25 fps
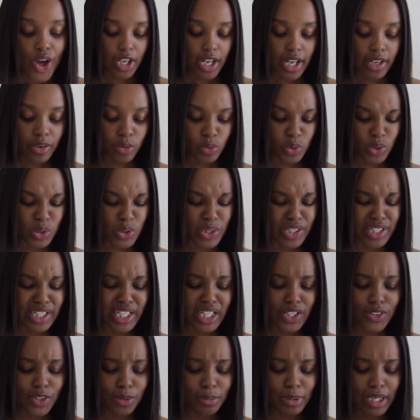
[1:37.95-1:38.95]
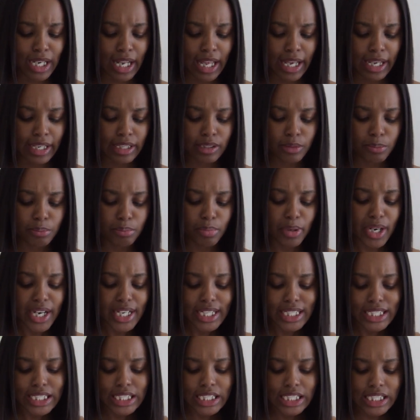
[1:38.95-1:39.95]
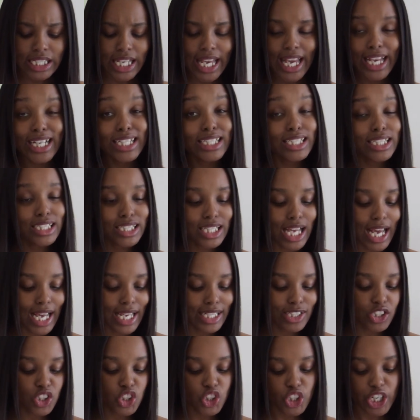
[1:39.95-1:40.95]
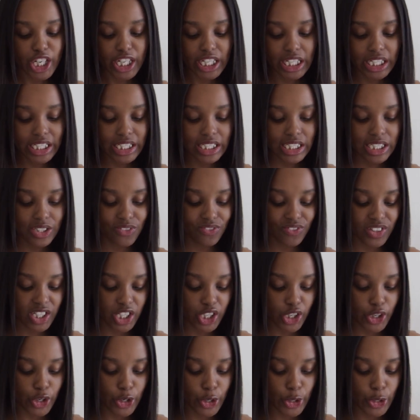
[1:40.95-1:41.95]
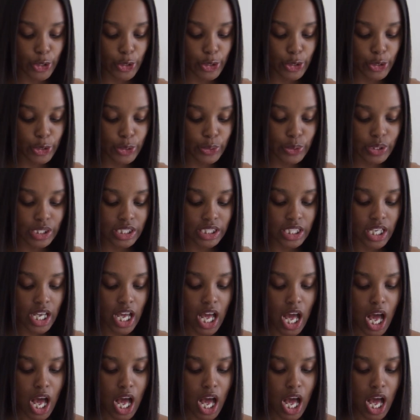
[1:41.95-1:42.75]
and also it gives me like pregnancy exercise checklist videos.